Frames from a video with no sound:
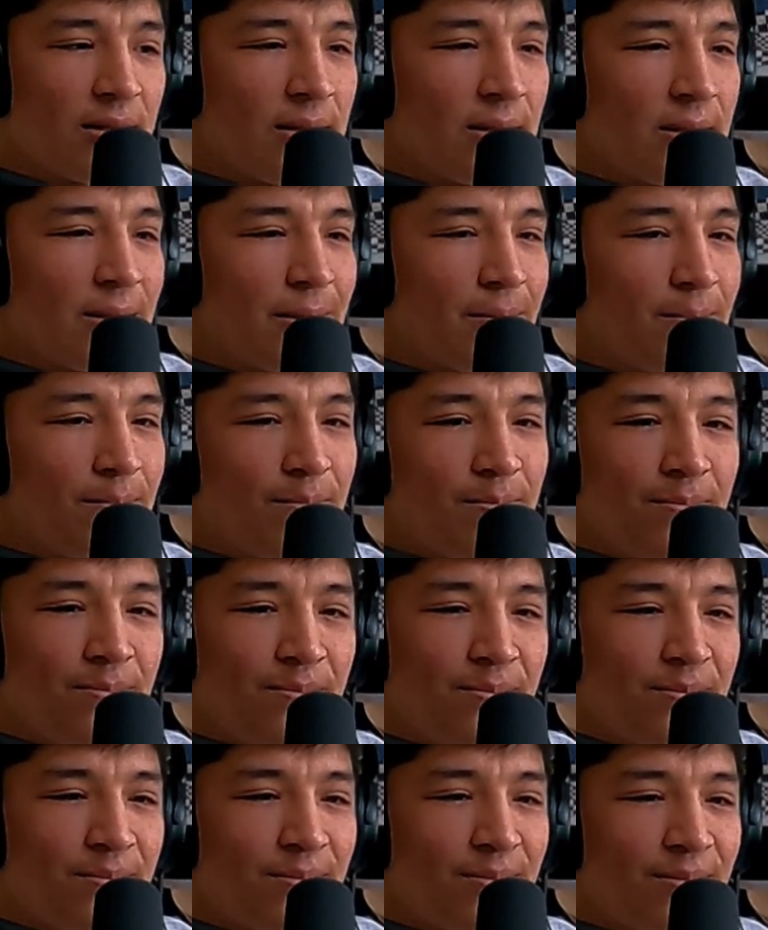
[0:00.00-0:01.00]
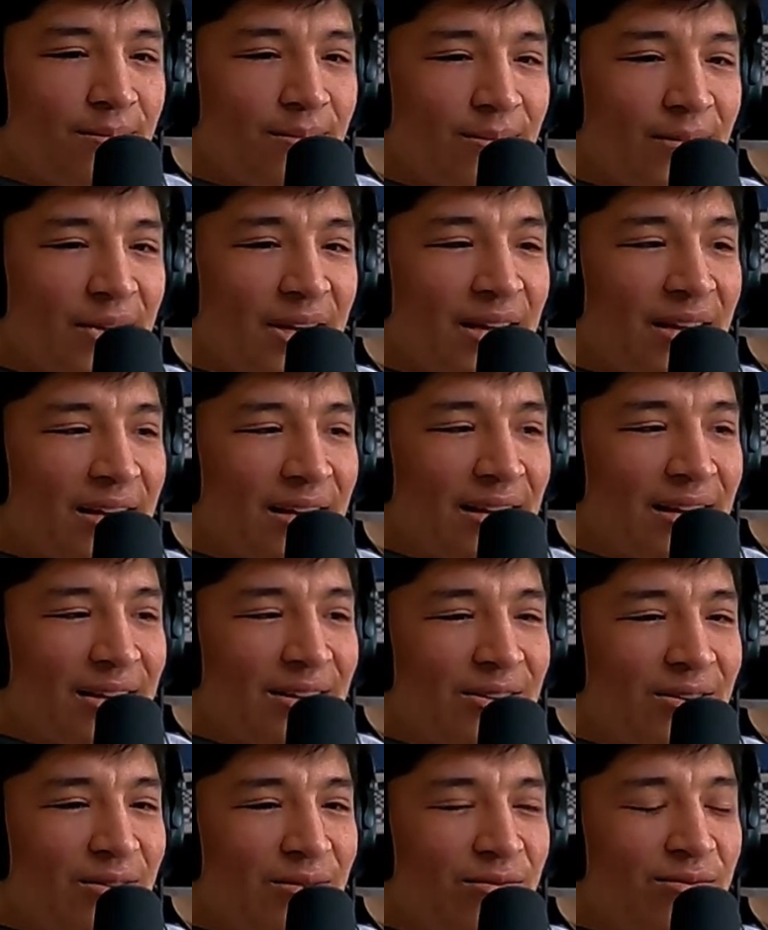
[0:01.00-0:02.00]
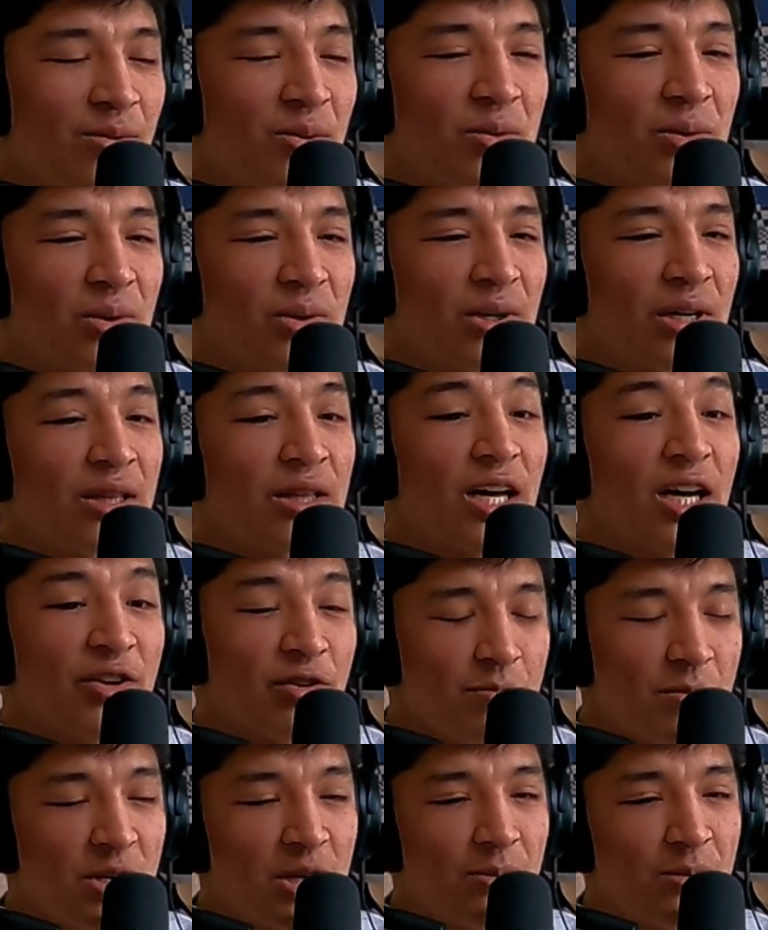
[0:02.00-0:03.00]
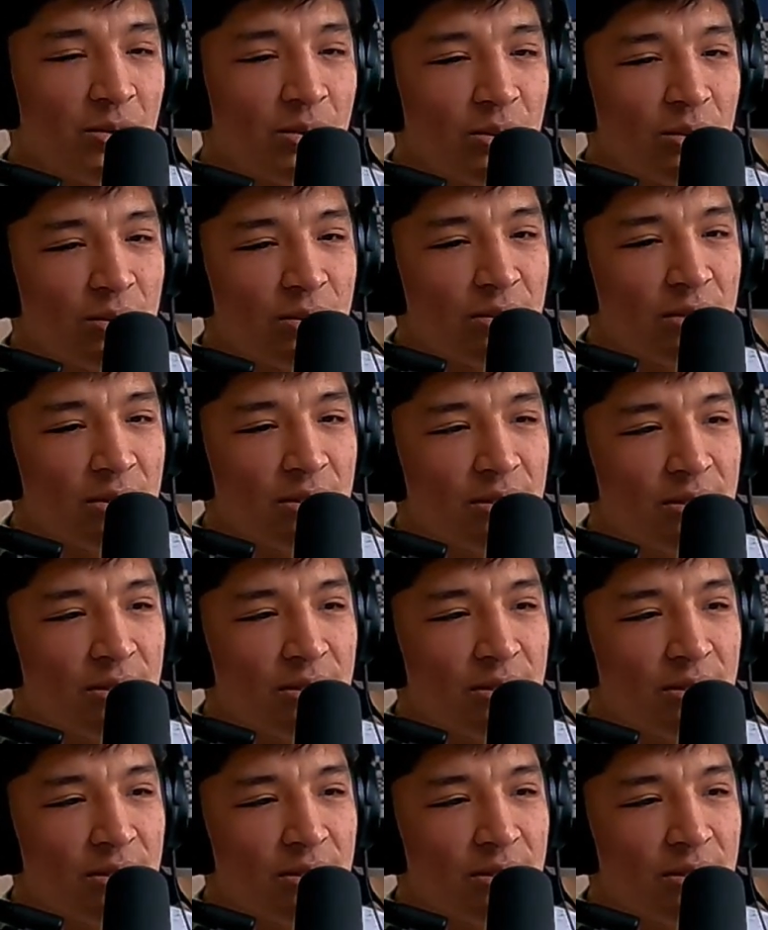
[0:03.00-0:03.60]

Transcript: um, and for a lot of people,